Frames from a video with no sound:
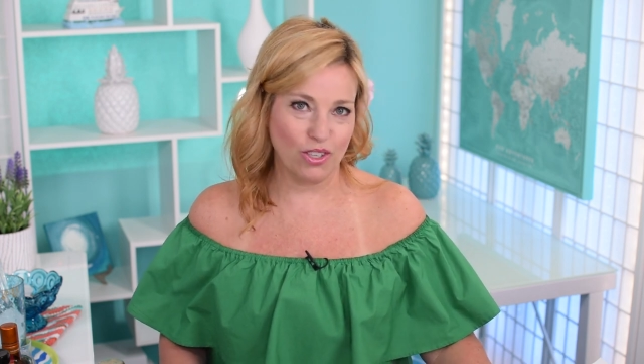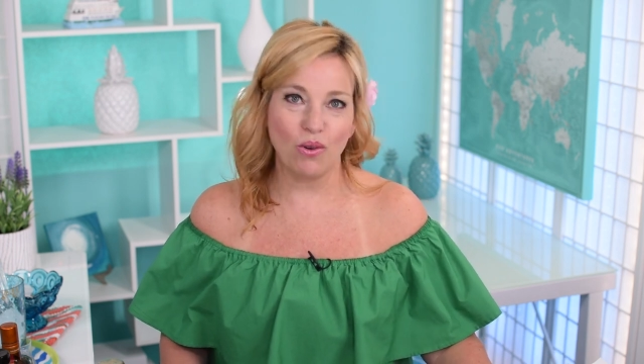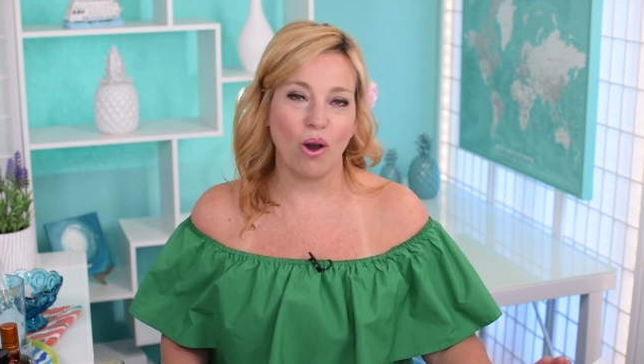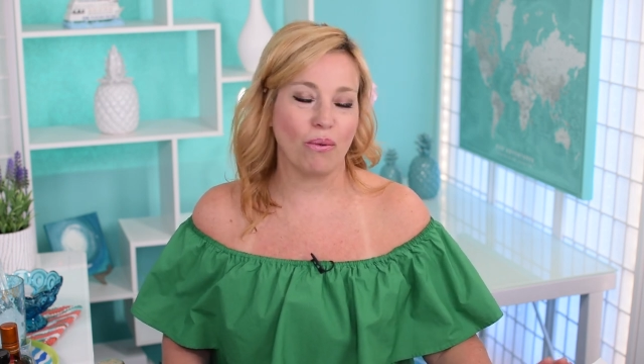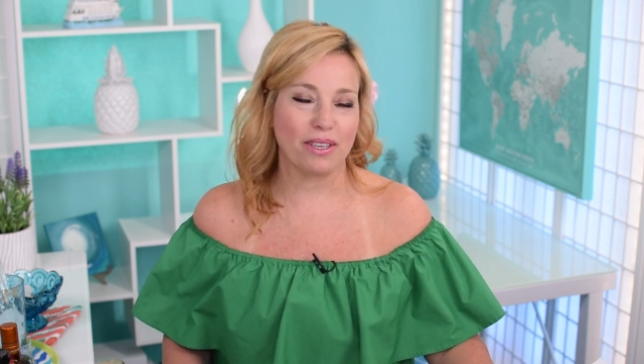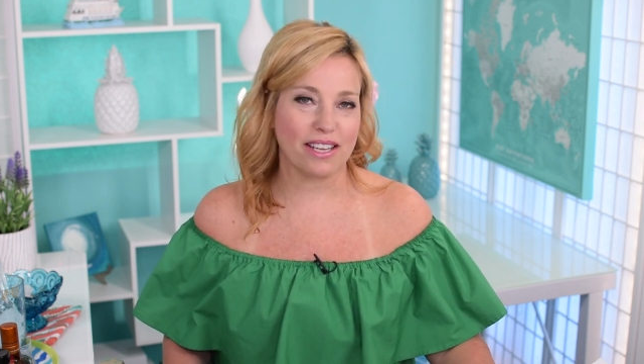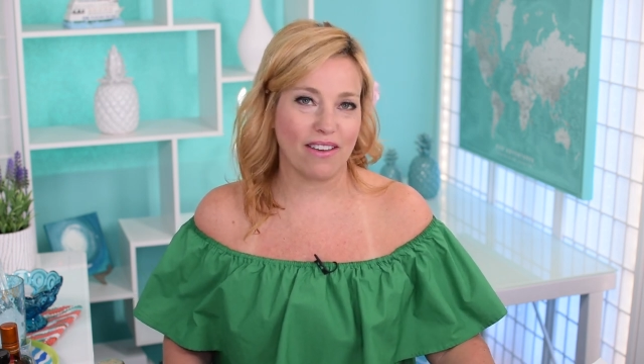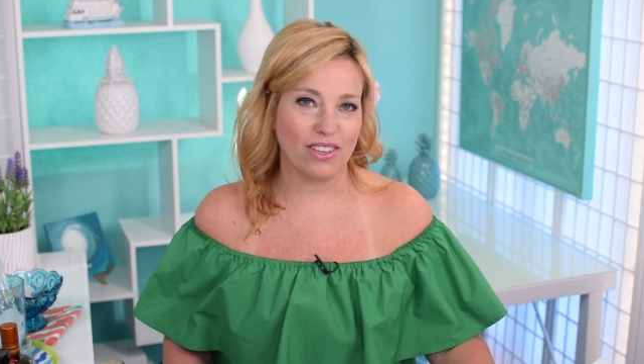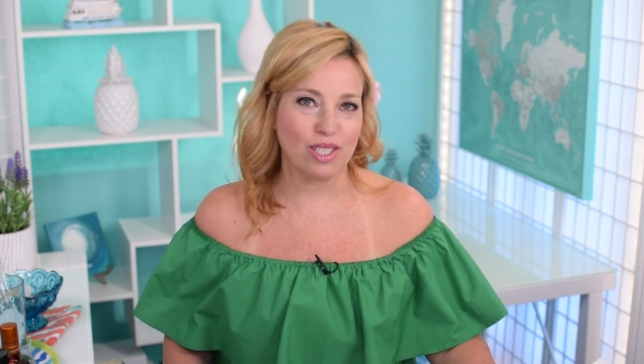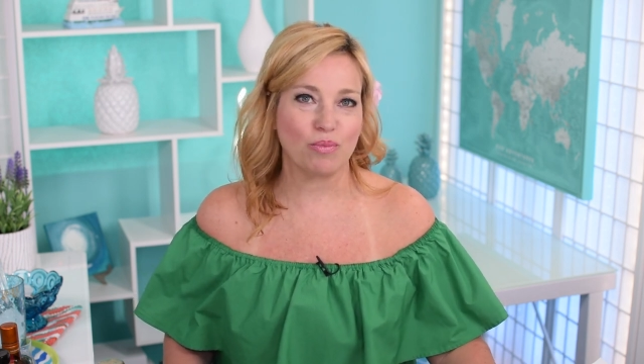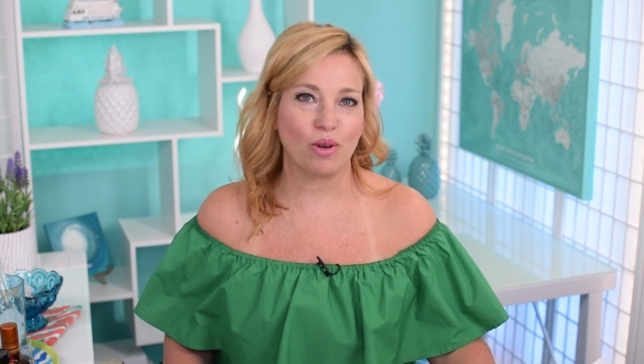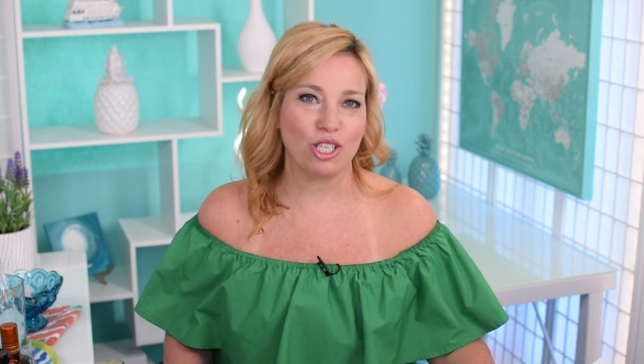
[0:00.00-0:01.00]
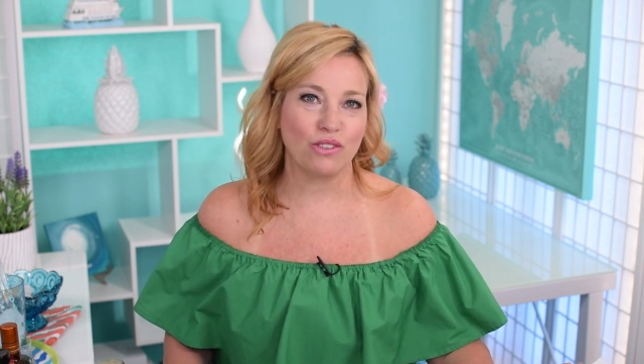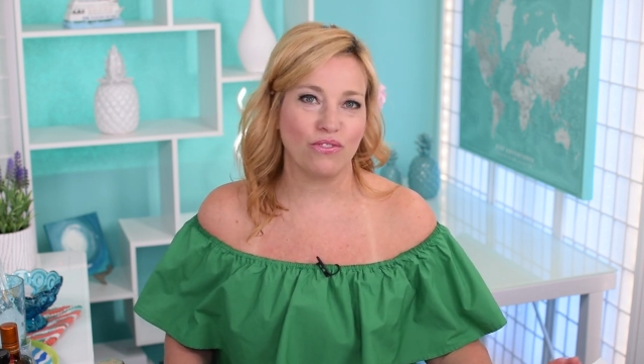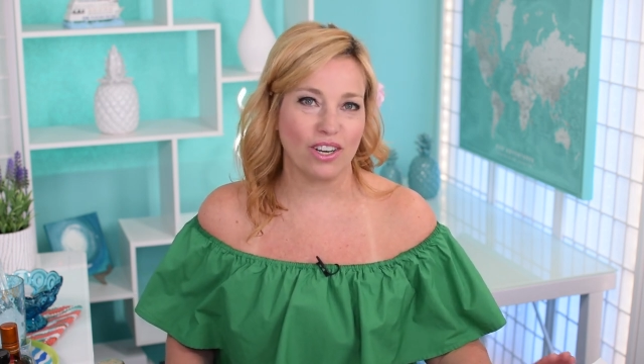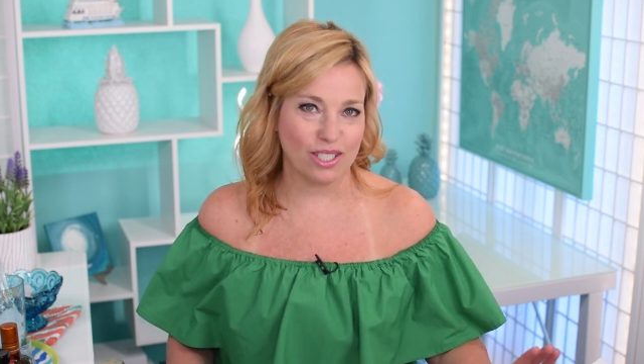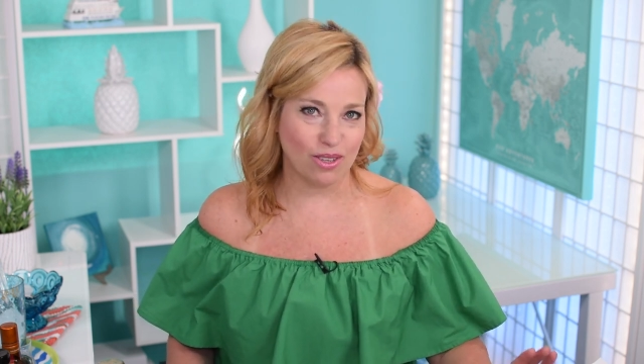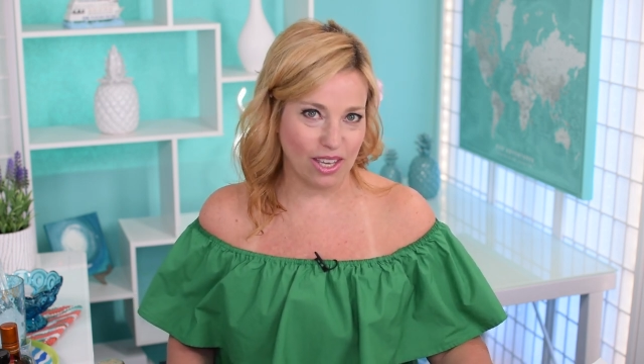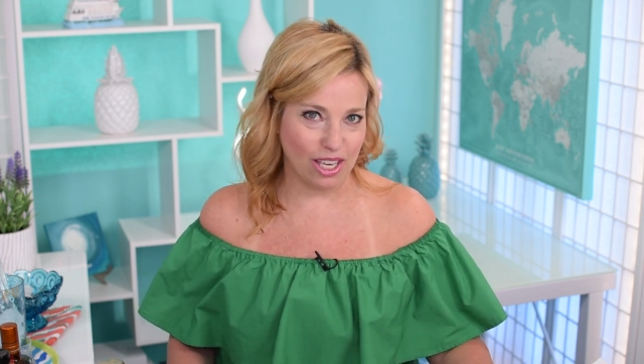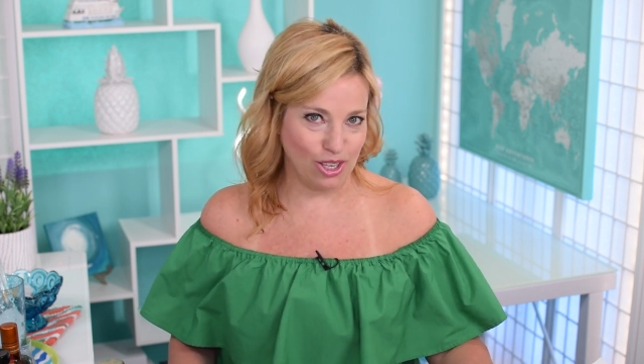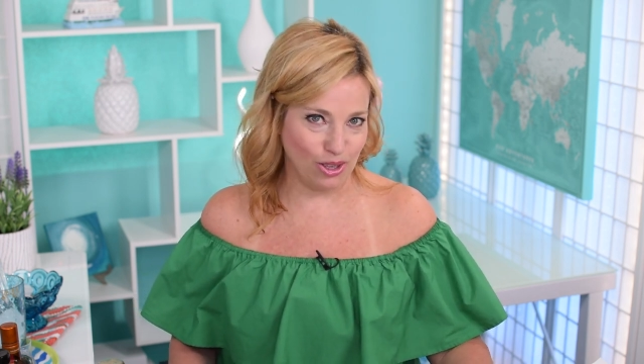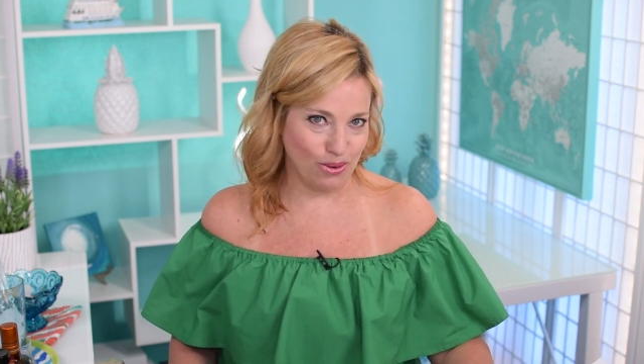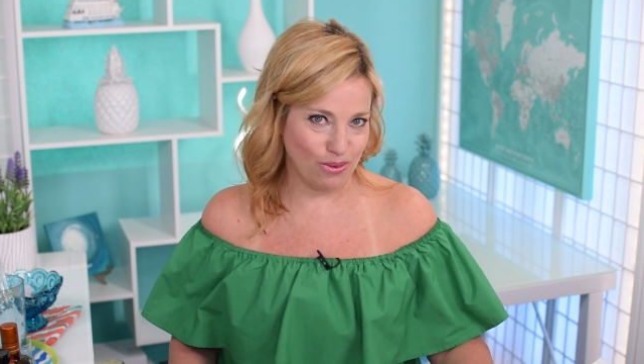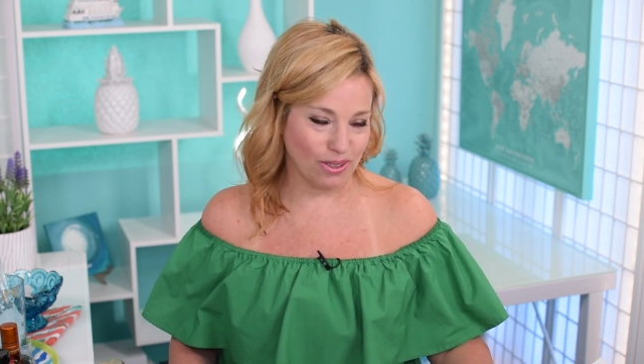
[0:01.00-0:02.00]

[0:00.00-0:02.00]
You always have inspiration for us. Thank you.